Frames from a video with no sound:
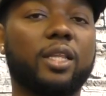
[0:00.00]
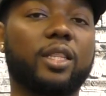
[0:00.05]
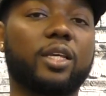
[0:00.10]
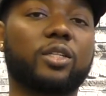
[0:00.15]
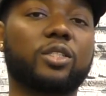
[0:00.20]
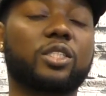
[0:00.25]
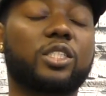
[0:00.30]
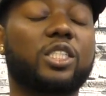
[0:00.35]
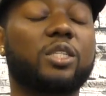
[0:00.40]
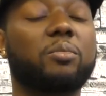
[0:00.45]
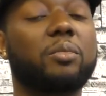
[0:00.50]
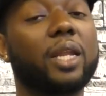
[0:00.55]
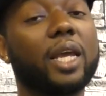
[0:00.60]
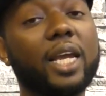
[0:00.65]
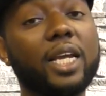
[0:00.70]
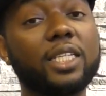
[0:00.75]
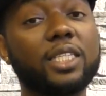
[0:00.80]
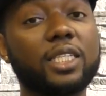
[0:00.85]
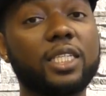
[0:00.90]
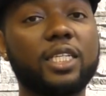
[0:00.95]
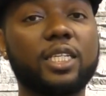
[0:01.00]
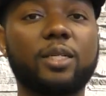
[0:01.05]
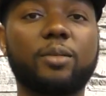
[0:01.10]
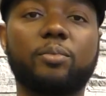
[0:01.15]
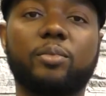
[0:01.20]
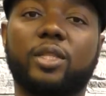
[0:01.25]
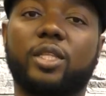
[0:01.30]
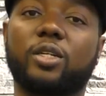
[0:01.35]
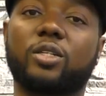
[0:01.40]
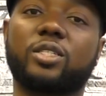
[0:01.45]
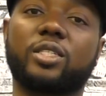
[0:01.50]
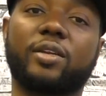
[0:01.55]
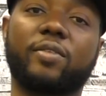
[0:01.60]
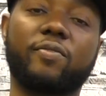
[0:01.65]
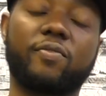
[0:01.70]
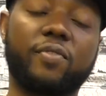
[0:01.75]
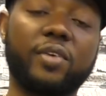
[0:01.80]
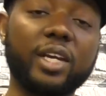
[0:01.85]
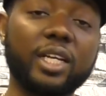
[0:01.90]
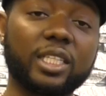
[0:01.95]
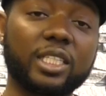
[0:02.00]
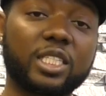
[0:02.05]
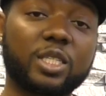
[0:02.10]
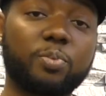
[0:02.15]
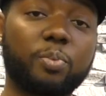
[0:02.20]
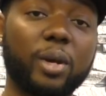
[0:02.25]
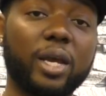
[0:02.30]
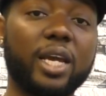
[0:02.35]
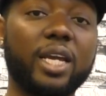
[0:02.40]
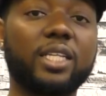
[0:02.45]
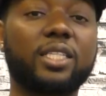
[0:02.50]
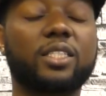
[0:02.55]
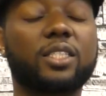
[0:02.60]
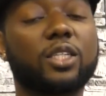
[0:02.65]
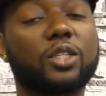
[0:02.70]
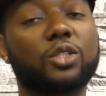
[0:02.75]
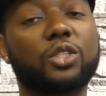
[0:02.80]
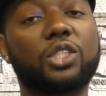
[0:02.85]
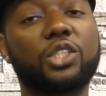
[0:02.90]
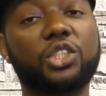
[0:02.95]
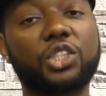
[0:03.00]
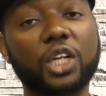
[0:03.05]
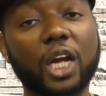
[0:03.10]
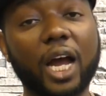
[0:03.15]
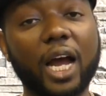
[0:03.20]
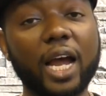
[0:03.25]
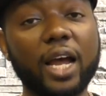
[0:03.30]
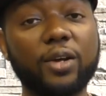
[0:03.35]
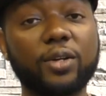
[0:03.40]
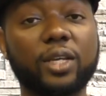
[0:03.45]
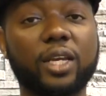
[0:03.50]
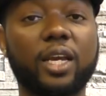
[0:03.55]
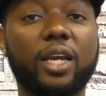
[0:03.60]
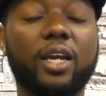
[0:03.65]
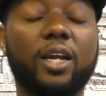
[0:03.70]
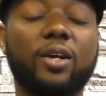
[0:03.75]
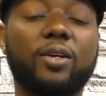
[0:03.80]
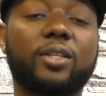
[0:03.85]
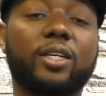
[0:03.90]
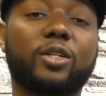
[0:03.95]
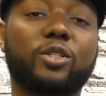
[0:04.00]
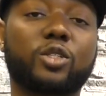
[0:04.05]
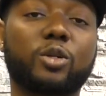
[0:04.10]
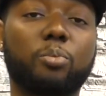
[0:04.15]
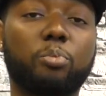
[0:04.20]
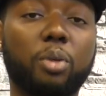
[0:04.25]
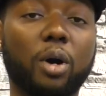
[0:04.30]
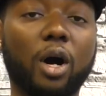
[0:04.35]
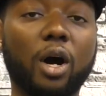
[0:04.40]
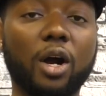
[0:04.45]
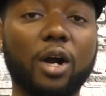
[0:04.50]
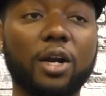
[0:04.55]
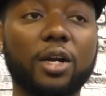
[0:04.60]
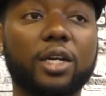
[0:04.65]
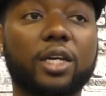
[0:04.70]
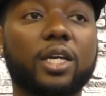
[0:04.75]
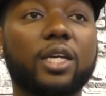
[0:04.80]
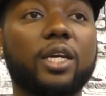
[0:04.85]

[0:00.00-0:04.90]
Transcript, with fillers: there's a gymnasium, there's an event space, there's childcare, there's a park,